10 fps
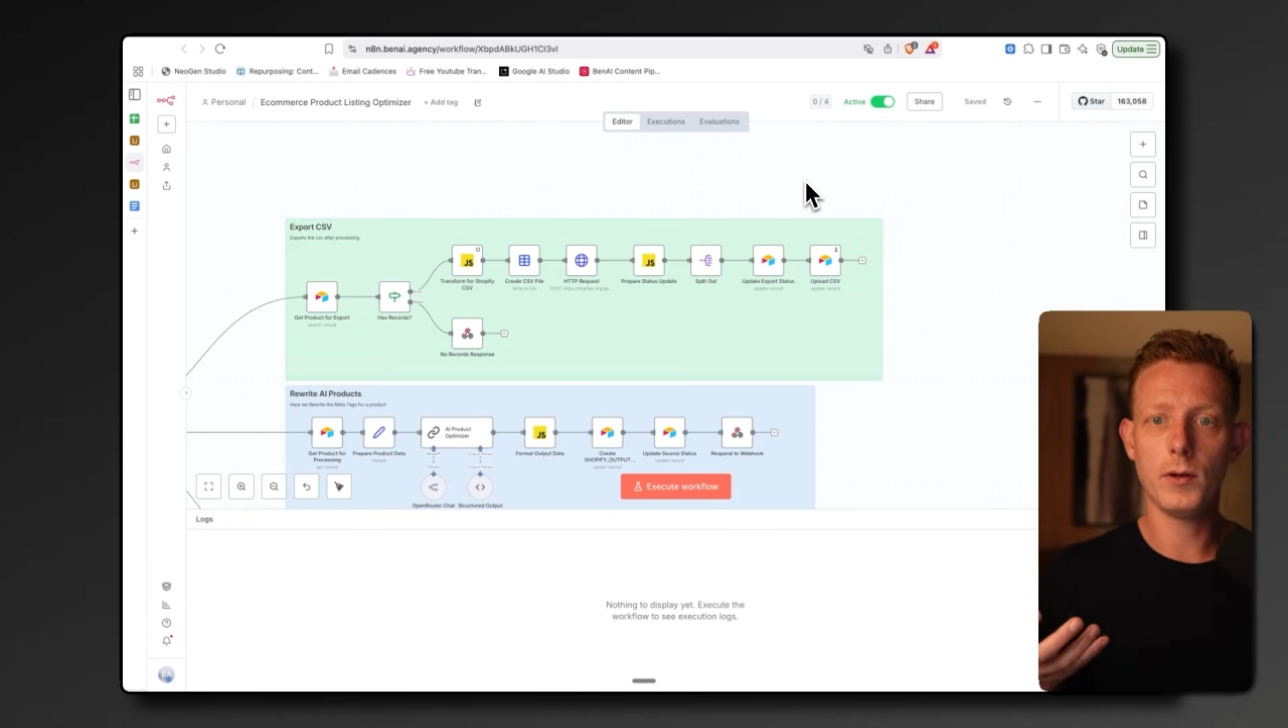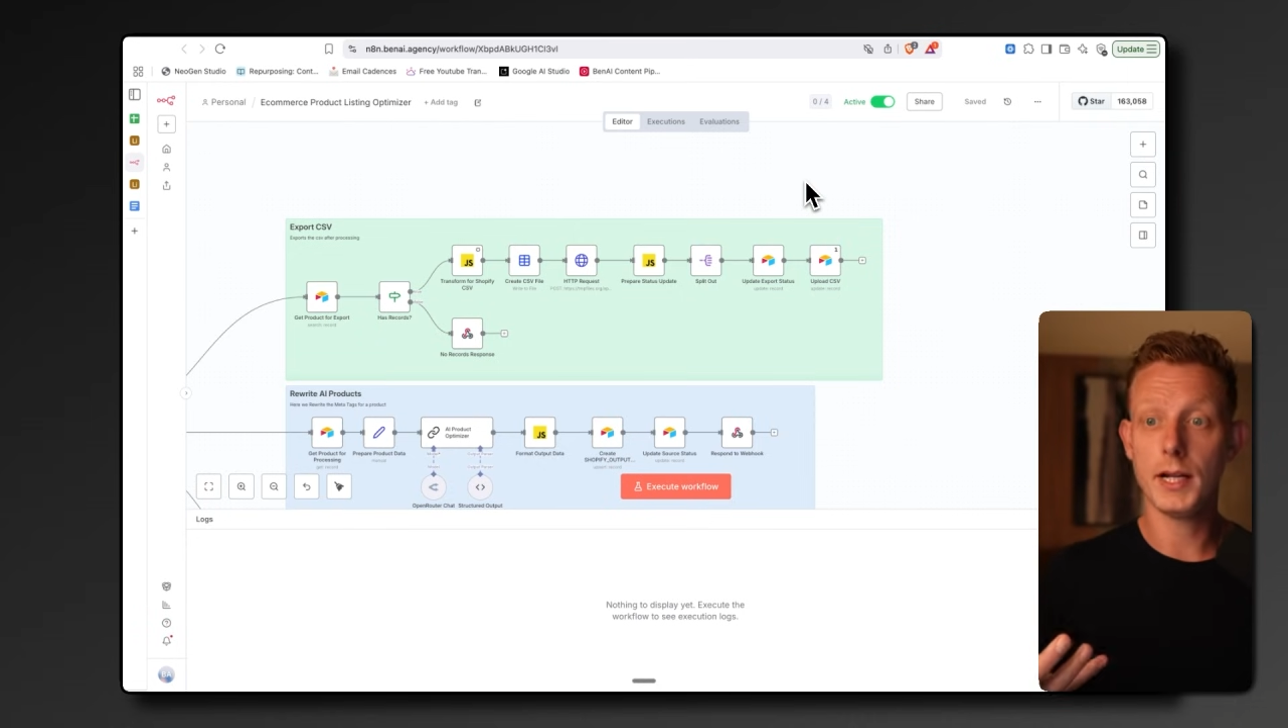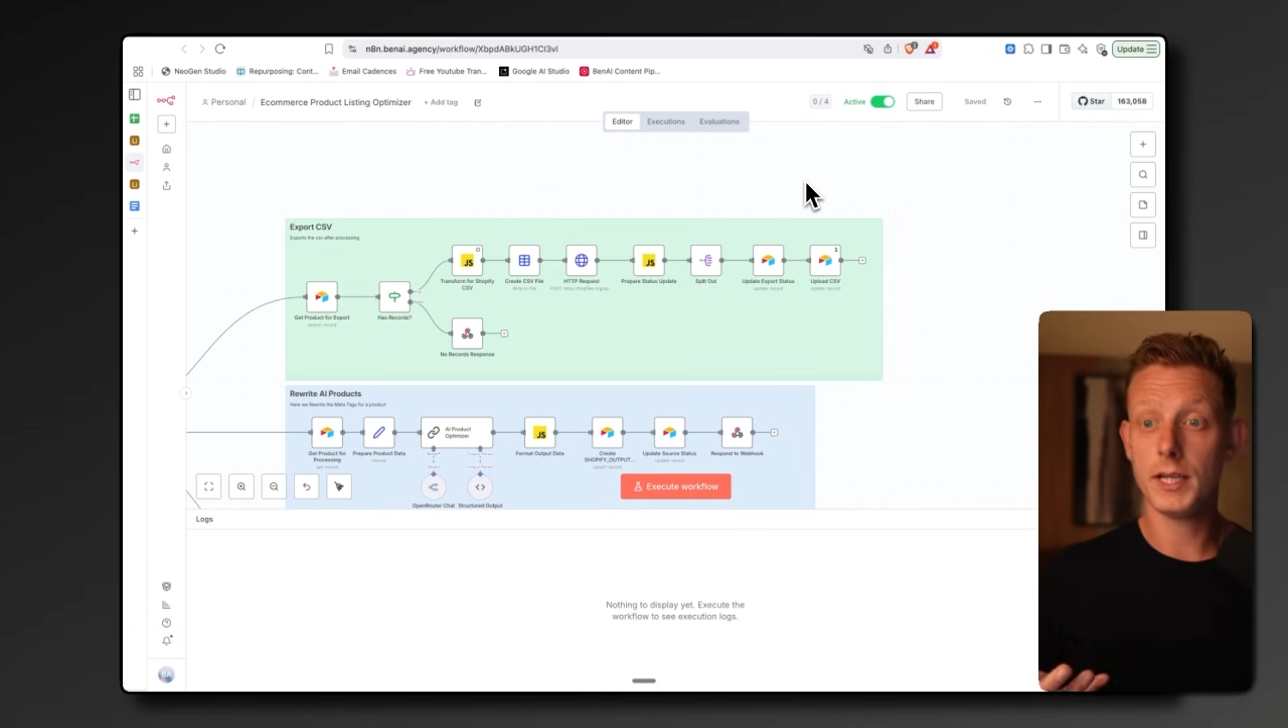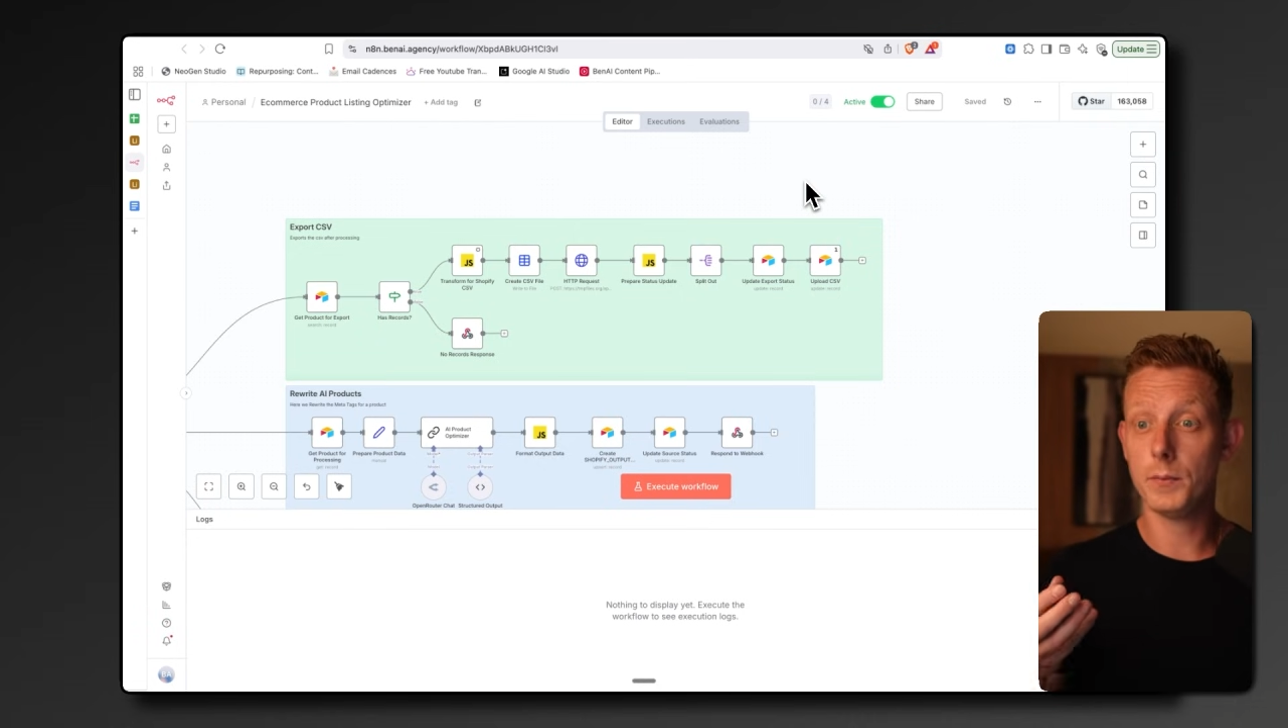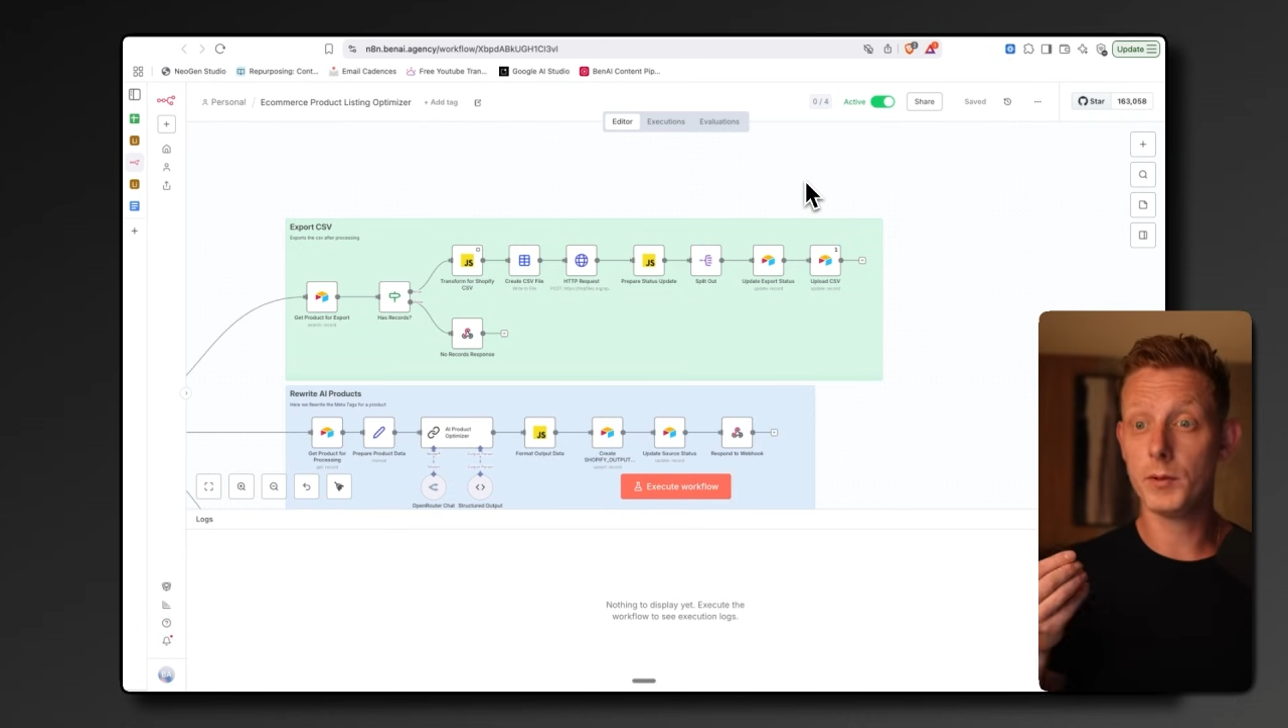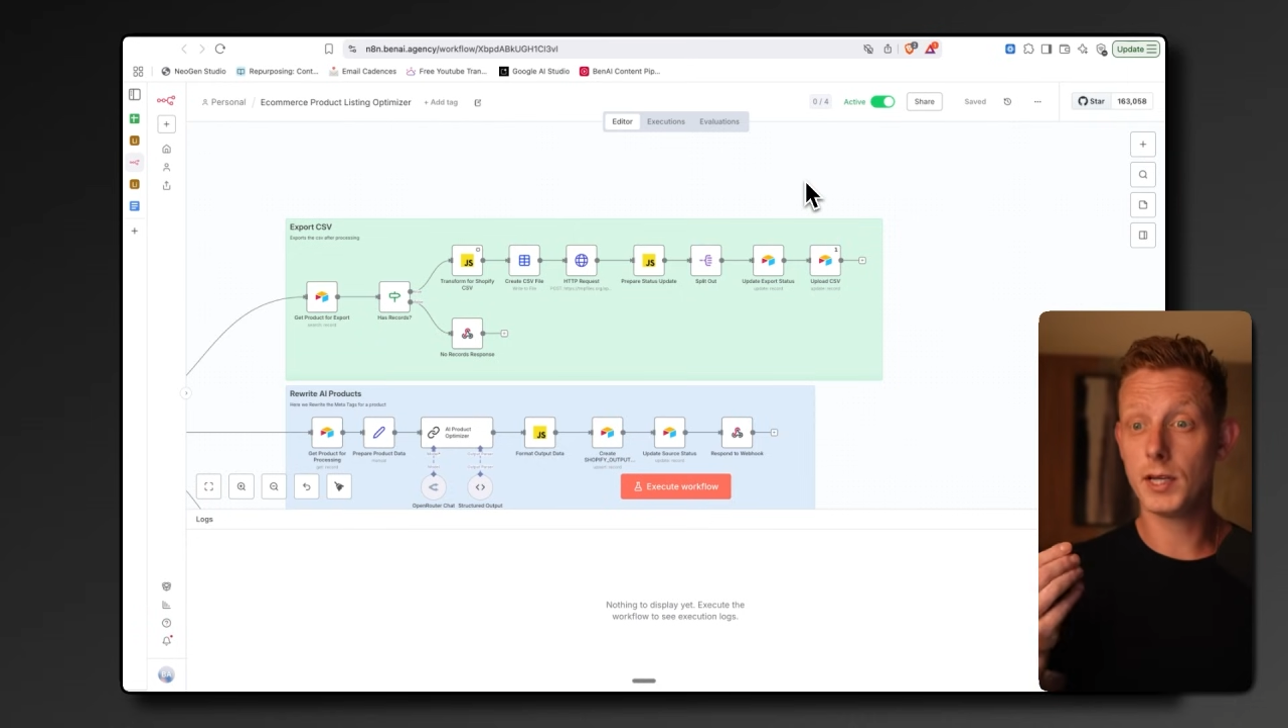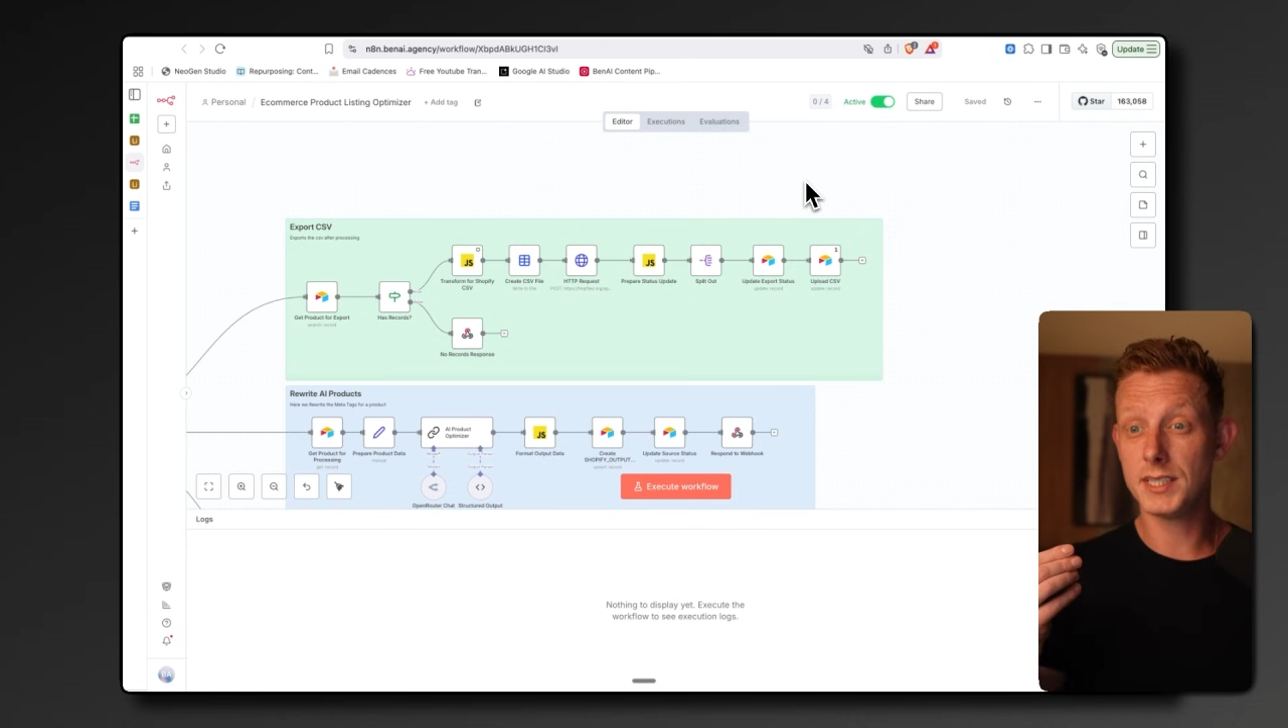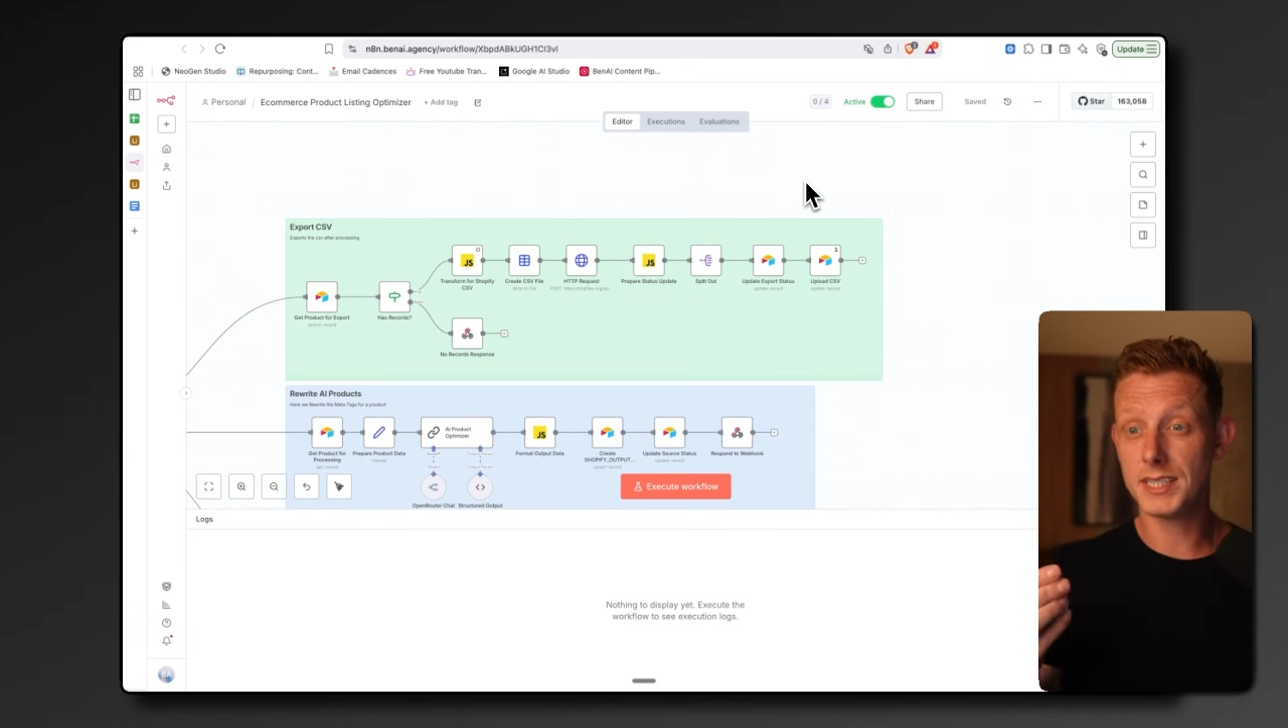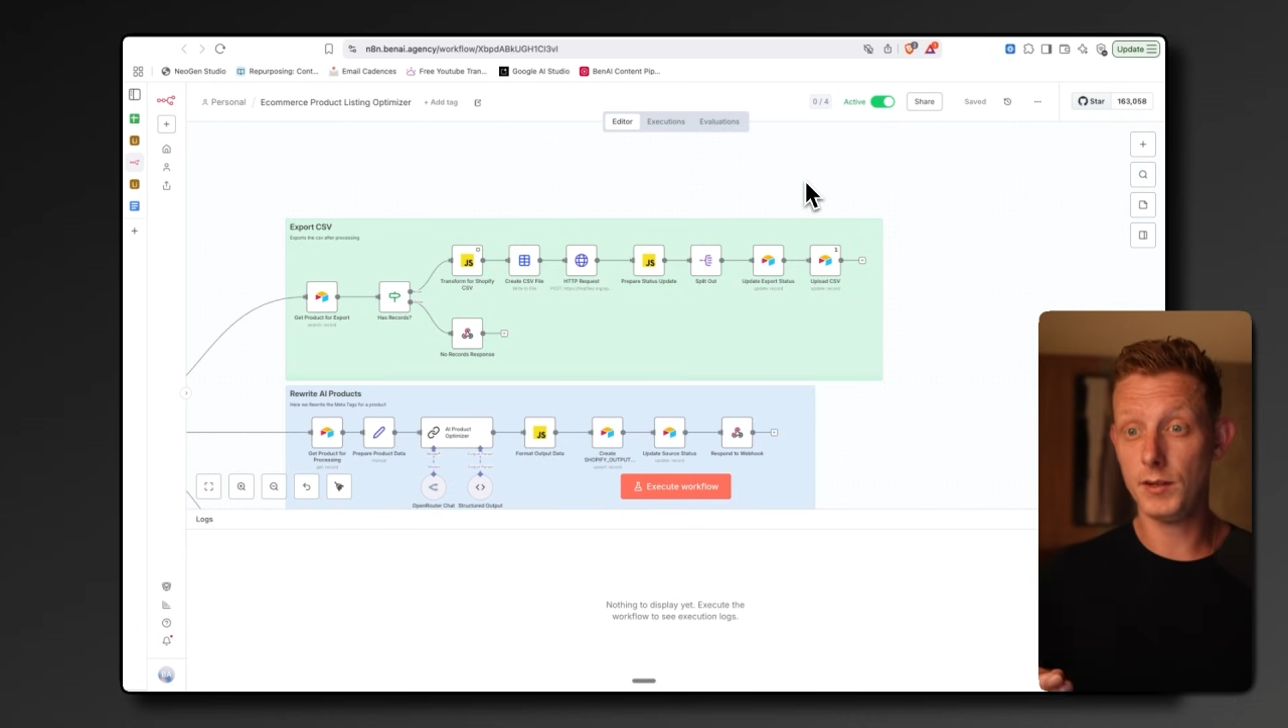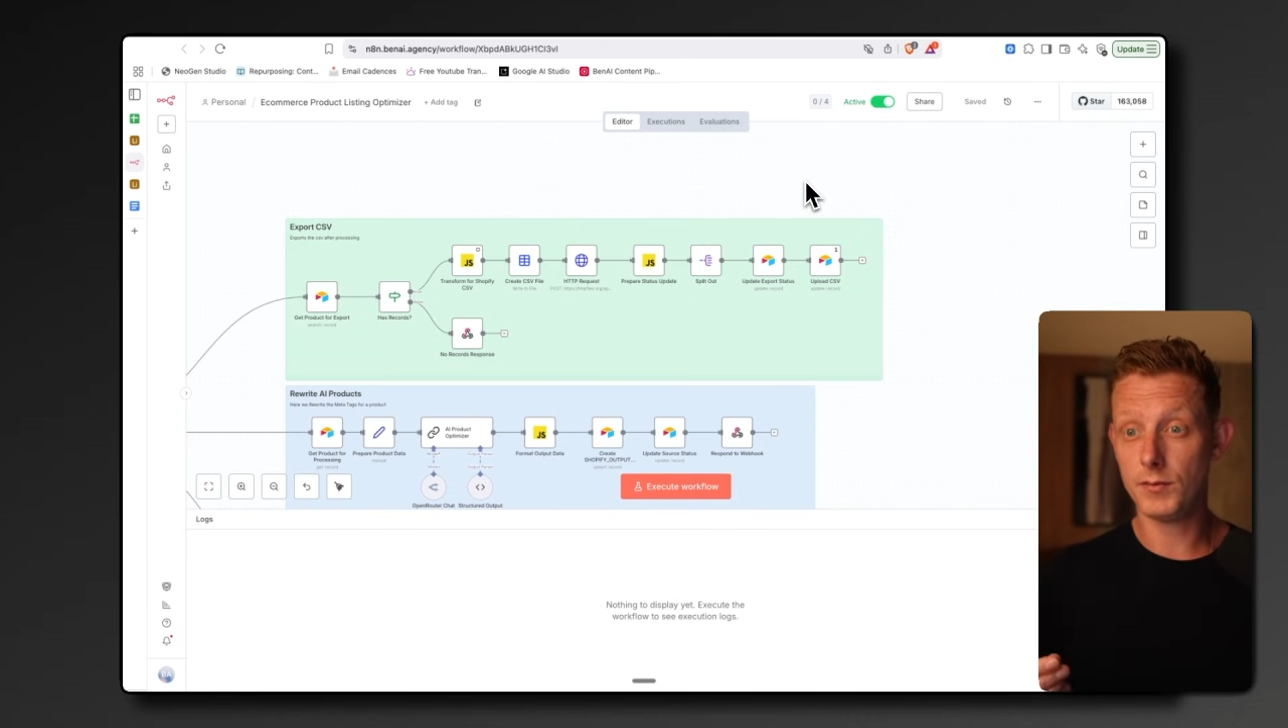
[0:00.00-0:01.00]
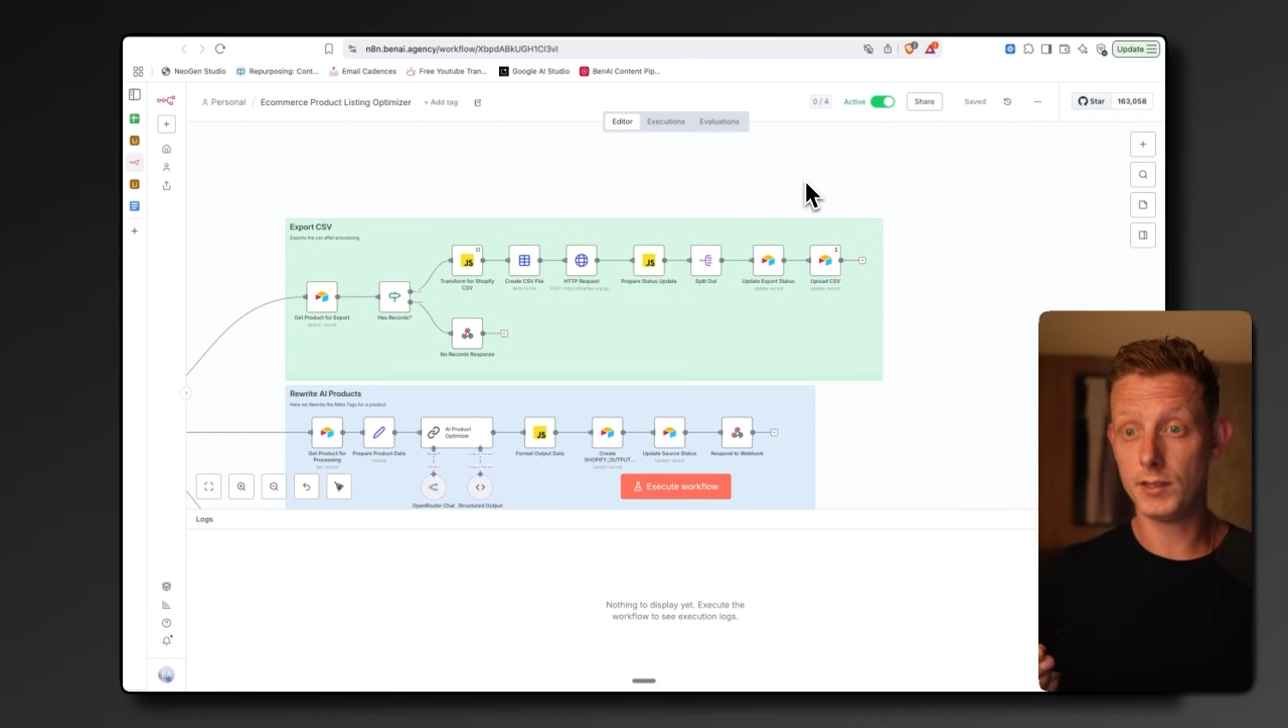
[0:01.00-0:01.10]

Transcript: I think, but can save